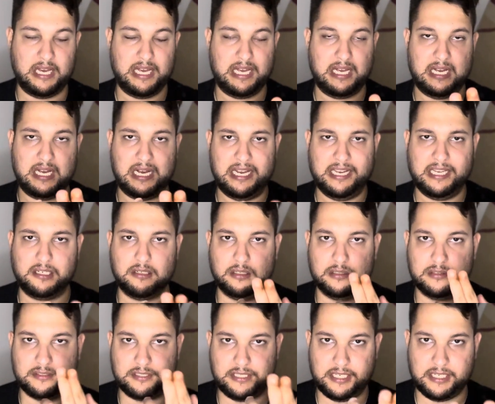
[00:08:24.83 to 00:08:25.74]
eye
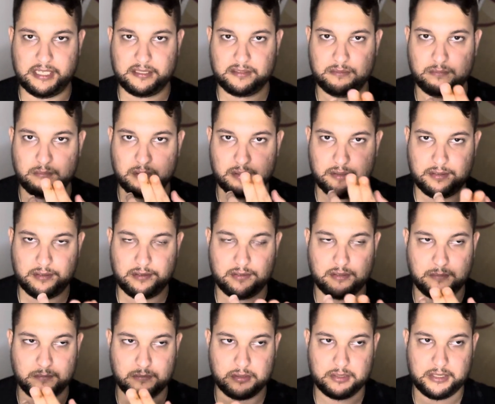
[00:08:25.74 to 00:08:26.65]
contact with
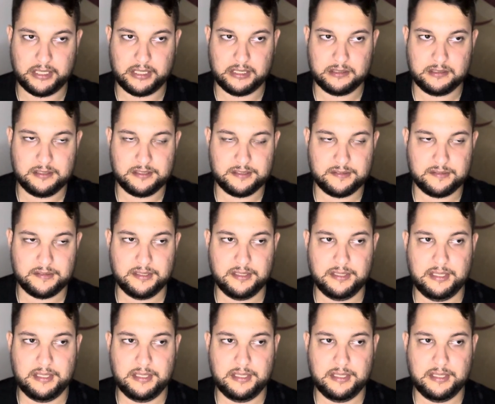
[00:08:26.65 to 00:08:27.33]
someone else.